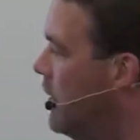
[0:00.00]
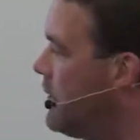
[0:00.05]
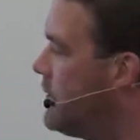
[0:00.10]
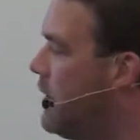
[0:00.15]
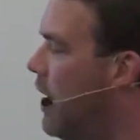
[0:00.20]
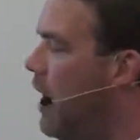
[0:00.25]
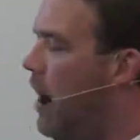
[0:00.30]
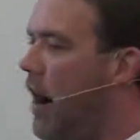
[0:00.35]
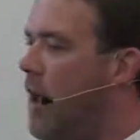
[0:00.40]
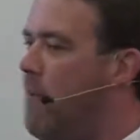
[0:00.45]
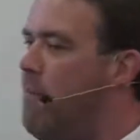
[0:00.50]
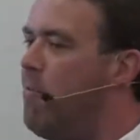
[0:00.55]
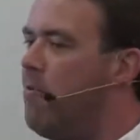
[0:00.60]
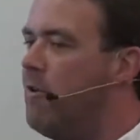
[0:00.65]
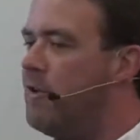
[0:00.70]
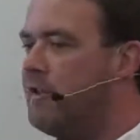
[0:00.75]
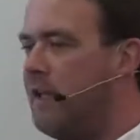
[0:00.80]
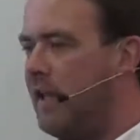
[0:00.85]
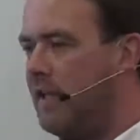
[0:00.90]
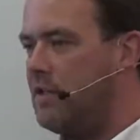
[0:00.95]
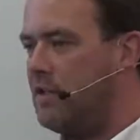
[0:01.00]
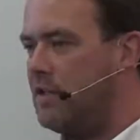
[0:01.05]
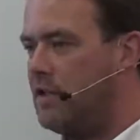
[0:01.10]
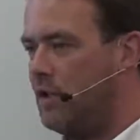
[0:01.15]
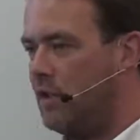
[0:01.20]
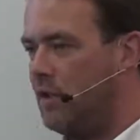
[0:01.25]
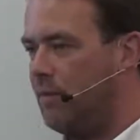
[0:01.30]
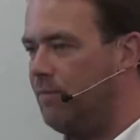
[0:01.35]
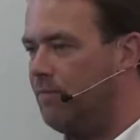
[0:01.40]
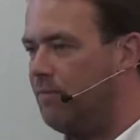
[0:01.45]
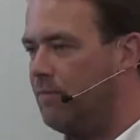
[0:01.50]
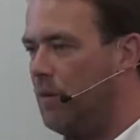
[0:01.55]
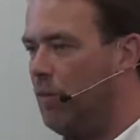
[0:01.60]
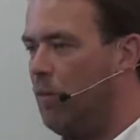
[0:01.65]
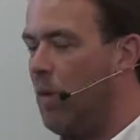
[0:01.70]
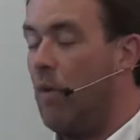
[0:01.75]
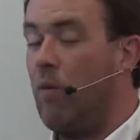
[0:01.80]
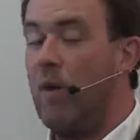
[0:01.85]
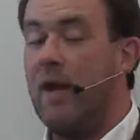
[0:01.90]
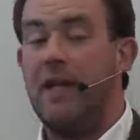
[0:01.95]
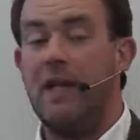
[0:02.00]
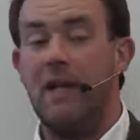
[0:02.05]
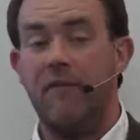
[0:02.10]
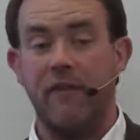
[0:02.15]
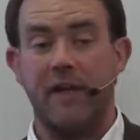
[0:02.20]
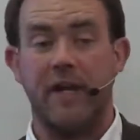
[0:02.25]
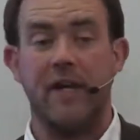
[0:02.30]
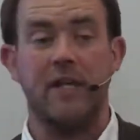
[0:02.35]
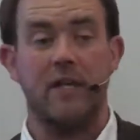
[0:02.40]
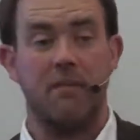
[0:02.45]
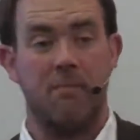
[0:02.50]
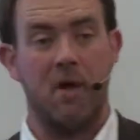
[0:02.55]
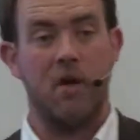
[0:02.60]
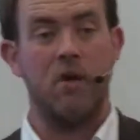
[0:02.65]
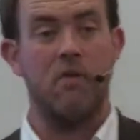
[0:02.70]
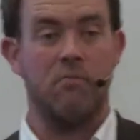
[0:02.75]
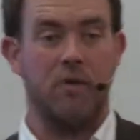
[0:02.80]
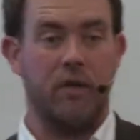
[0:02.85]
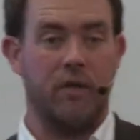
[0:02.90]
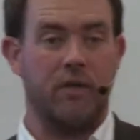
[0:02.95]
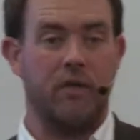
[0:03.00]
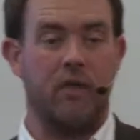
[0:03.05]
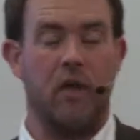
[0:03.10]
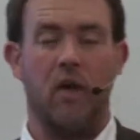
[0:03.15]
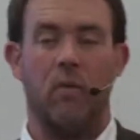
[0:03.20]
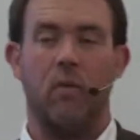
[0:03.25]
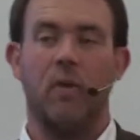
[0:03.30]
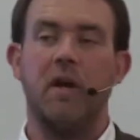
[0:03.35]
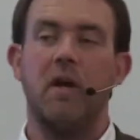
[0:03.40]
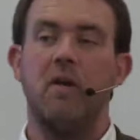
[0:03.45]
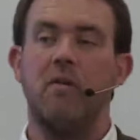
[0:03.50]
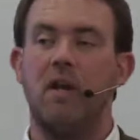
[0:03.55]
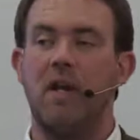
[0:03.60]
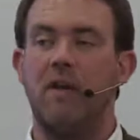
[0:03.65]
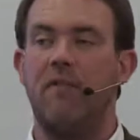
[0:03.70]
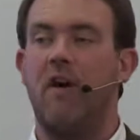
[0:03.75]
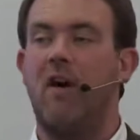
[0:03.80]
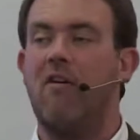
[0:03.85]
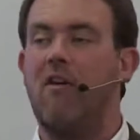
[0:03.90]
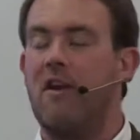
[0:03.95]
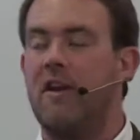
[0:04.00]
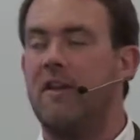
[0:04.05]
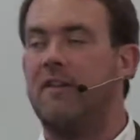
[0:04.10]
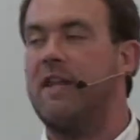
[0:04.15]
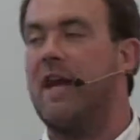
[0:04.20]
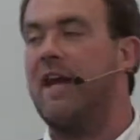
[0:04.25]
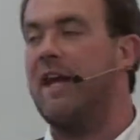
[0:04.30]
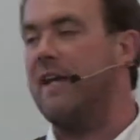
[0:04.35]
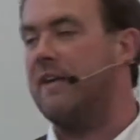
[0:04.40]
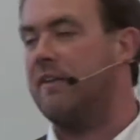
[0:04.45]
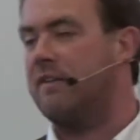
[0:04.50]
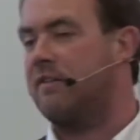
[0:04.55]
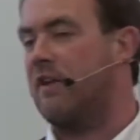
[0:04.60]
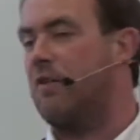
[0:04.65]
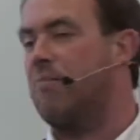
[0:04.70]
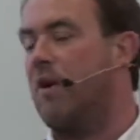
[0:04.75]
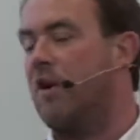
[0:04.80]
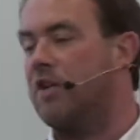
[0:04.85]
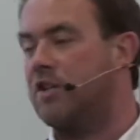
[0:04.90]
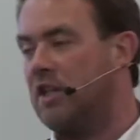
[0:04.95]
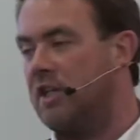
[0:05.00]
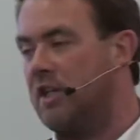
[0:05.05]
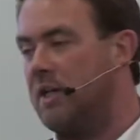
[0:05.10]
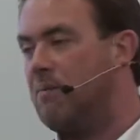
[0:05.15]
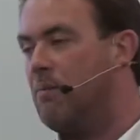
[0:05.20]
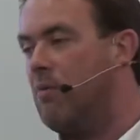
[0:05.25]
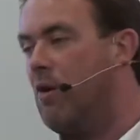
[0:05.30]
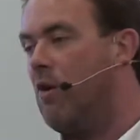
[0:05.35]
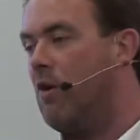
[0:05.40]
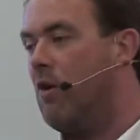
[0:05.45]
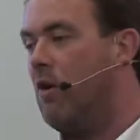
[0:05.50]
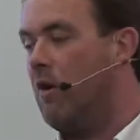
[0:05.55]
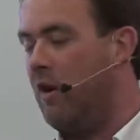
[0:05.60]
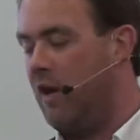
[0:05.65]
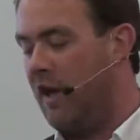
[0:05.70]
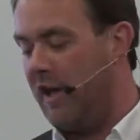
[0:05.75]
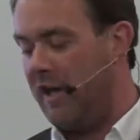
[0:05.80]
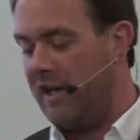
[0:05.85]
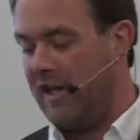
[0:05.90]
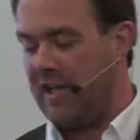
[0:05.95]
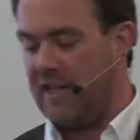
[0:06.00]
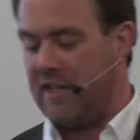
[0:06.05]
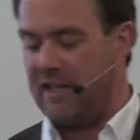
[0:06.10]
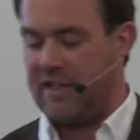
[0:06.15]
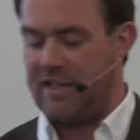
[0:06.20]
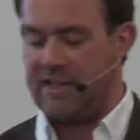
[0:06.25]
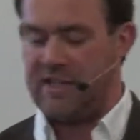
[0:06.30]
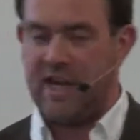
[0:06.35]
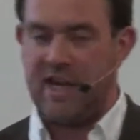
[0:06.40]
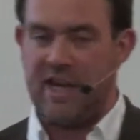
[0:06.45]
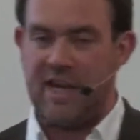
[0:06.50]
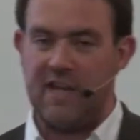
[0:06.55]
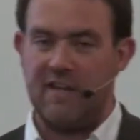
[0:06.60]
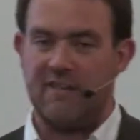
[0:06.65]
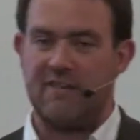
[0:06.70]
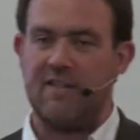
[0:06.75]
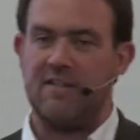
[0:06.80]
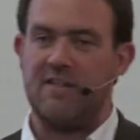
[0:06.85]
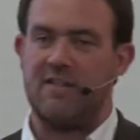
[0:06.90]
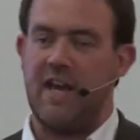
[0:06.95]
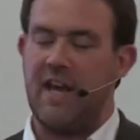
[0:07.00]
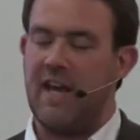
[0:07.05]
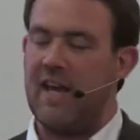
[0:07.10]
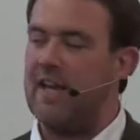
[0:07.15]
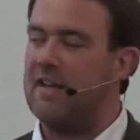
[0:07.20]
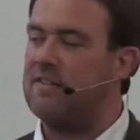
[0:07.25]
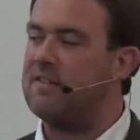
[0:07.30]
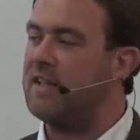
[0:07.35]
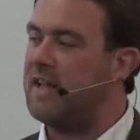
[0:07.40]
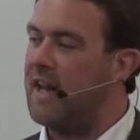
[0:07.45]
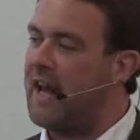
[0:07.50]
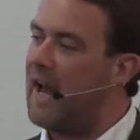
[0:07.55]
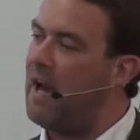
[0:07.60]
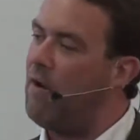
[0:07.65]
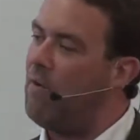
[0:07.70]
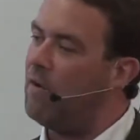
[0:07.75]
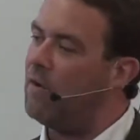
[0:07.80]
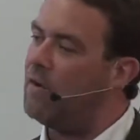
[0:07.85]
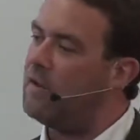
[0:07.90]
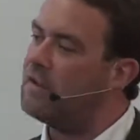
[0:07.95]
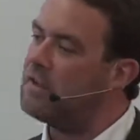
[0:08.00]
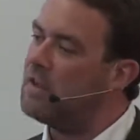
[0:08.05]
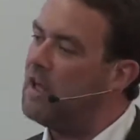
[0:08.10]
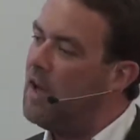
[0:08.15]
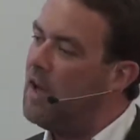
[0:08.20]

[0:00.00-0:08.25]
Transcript: to hyper-attention, where we're living in the moment. We don't live our days so much anymore in years, in days, in hours,